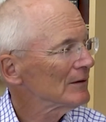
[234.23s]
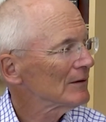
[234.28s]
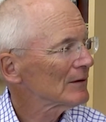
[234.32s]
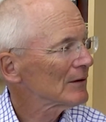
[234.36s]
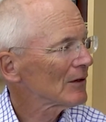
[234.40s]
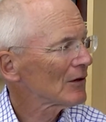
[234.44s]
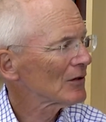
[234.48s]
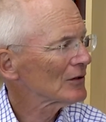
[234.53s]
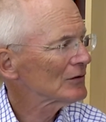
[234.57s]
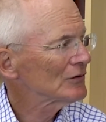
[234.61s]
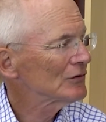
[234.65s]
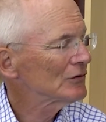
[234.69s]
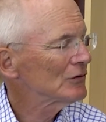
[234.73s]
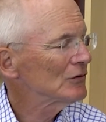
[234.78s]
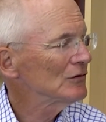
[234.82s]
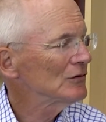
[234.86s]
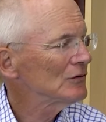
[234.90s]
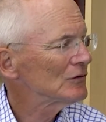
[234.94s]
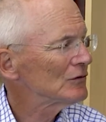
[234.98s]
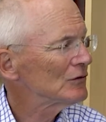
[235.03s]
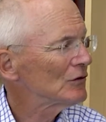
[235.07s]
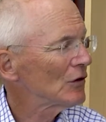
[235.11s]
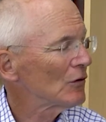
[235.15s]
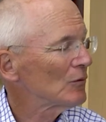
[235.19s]
our
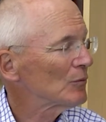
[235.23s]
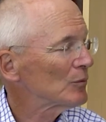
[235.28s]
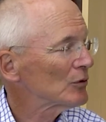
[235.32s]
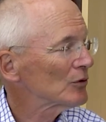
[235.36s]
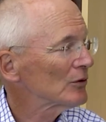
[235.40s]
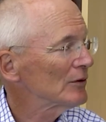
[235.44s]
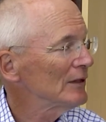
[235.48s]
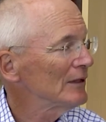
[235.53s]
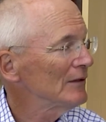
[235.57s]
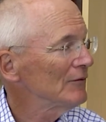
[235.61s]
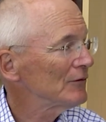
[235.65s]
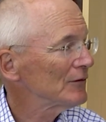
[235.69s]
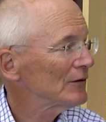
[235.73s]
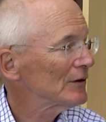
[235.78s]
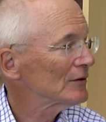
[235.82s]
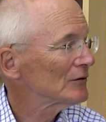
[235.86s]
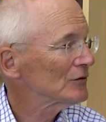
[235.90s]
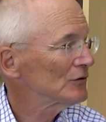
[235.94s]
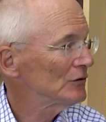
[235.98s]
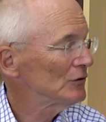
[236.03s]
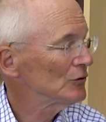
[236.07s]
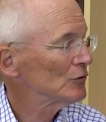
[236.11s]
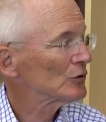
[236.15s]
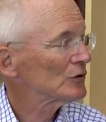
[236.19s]
students don't believe
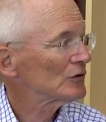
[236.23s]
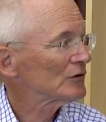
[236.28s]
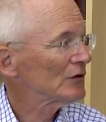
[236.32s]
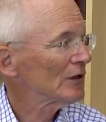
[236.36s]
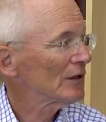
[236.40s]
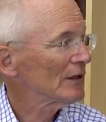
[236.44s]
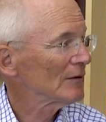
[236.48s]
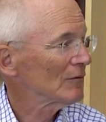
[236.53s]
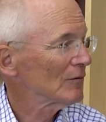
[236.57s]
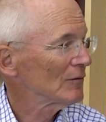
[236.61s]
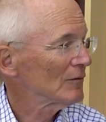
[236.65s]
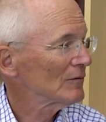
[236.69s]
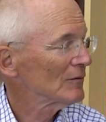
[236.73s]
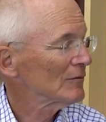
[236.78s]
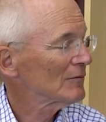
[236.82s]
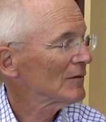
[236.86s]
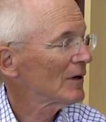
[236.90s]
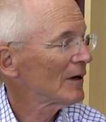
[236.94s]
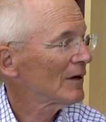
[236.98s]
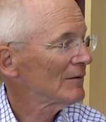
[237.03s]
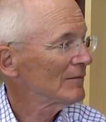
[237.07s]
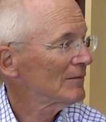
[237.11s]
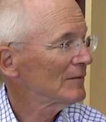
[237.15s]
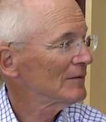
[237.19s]
things. You were saying
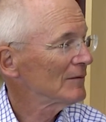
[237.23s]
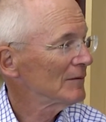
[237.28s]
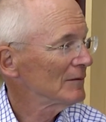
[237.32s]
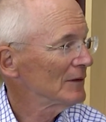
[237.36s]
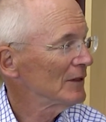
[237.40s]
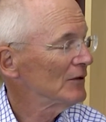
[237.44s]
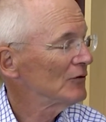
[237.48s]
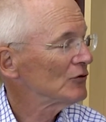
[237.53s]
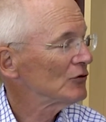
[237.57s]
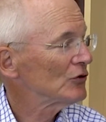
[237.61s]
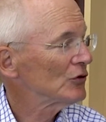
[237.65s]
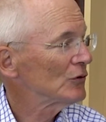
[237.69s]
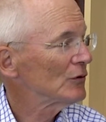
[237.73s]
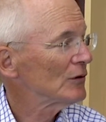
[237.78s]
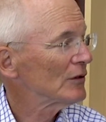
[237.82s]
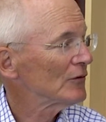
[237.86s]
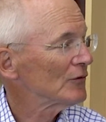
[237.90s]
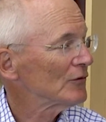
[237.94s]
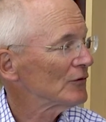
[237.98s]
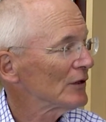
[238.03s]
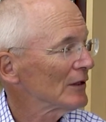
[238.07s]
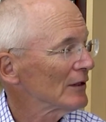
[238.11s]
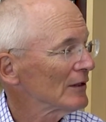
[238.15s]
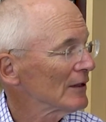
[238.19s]

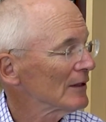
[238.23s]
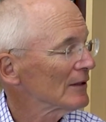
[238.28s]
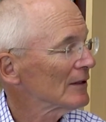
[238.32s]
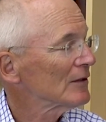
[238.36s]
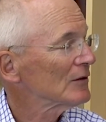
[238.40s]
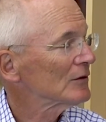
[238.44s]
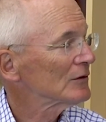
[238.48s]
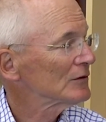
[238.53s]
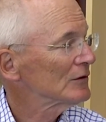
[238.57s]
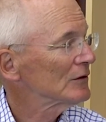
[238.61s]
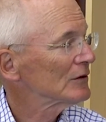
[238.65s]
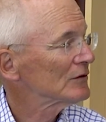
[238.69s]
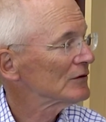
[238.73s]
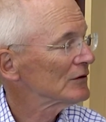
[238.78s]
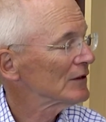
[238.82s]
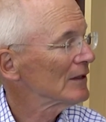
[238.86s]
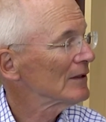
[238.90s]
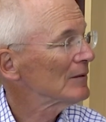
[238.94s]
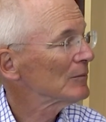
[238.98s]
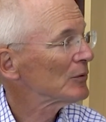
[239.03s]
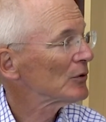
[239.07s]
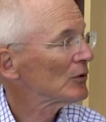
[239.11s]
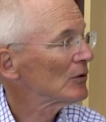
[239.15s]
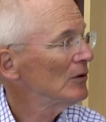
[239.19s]
intuitive thinking. Here's an
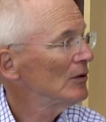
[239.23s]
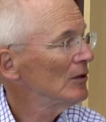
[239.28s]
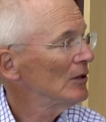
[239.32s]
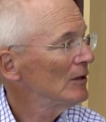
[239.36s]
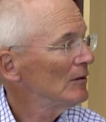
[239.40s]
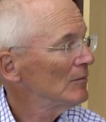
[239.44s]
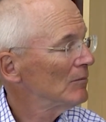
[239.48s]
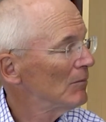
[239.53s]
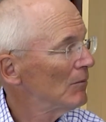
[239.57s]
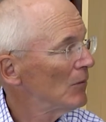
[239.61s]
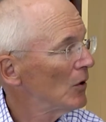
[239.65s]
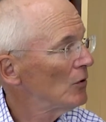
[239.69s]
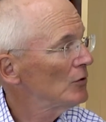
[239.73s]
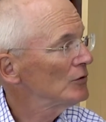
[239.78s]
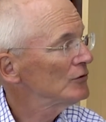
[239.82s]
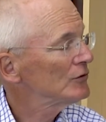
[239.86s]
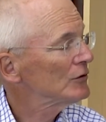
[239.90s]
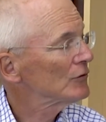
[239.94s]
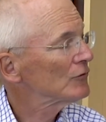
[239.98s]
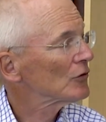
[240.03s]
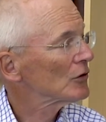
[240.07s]
example. Most of